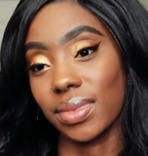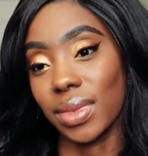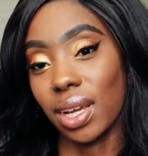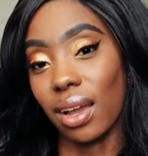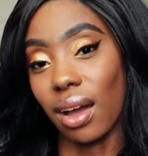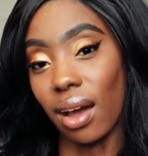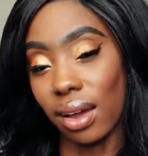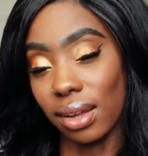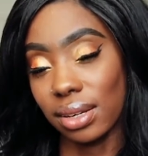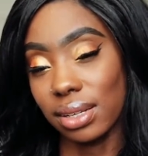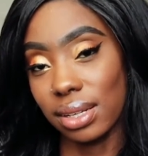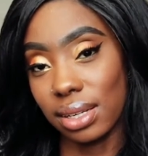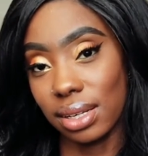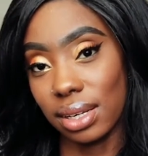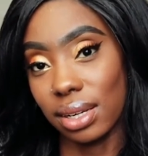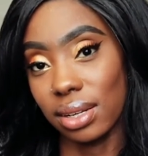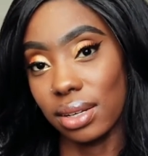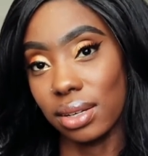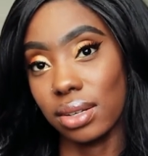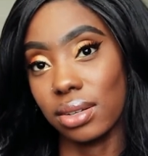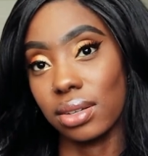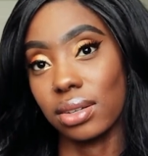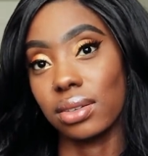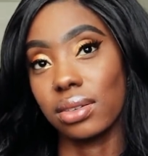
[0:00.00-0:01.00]

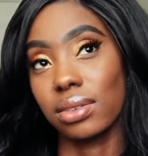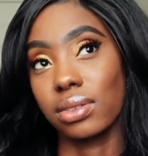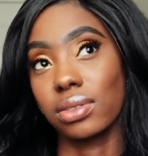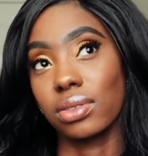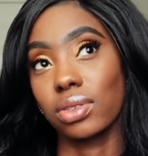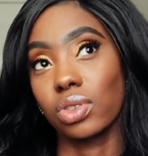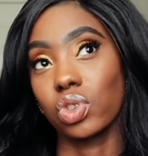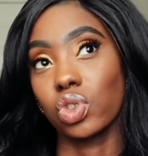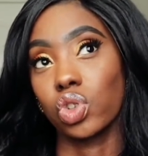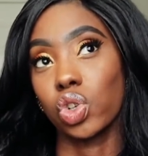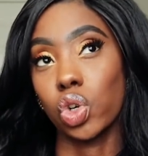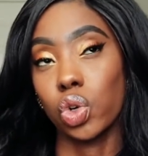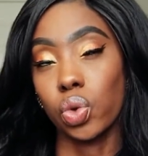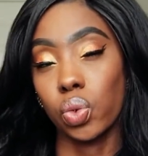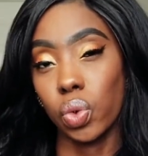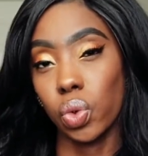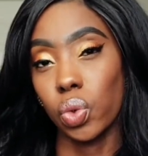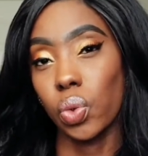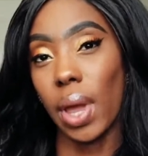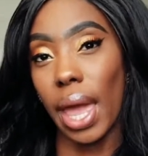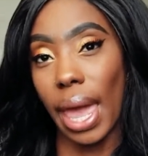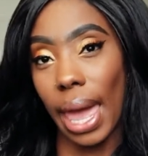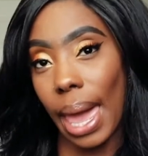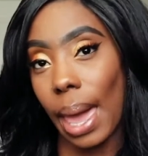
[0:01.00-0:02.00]
constant,
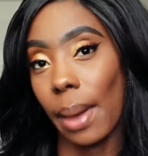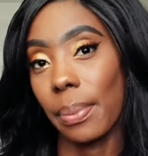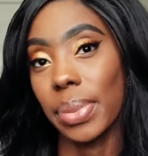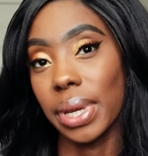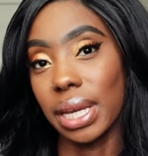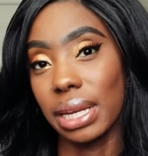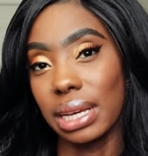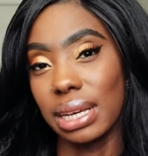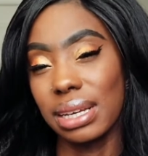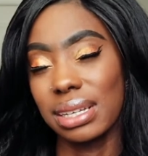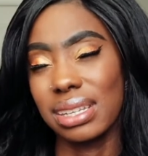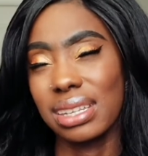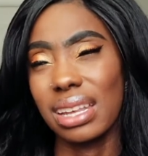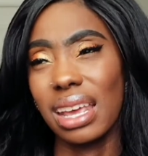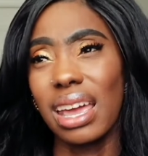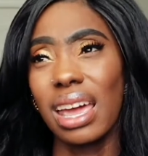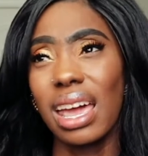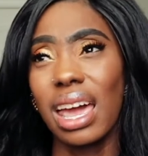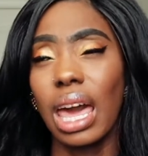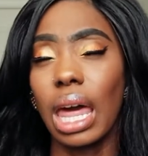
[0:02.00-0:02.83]
true happiness.